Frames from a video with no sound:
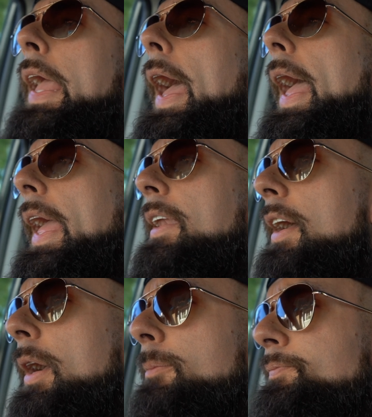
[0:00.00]
and,
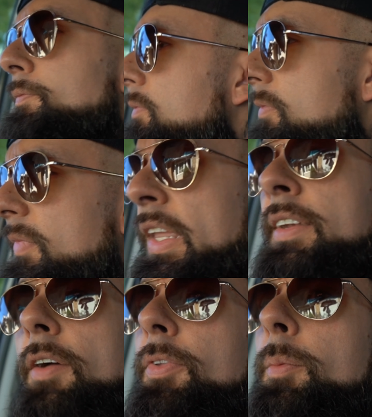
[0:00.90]
um, I
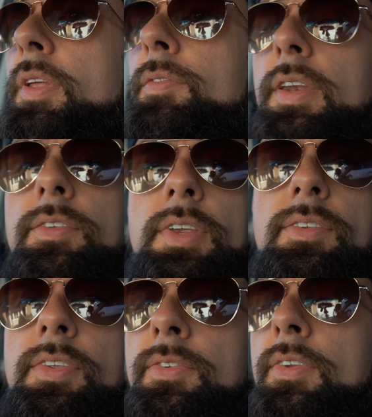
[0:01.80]
definitely believed in his
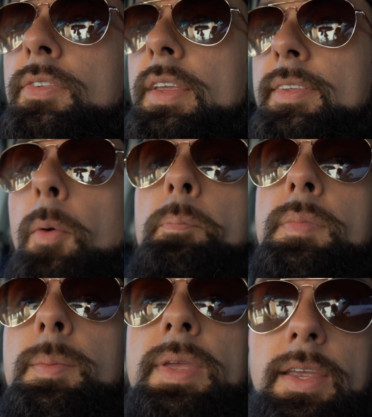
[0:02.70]
consistency. He's helped
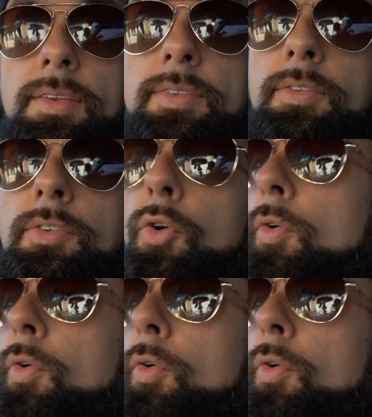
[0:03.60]
me be consistent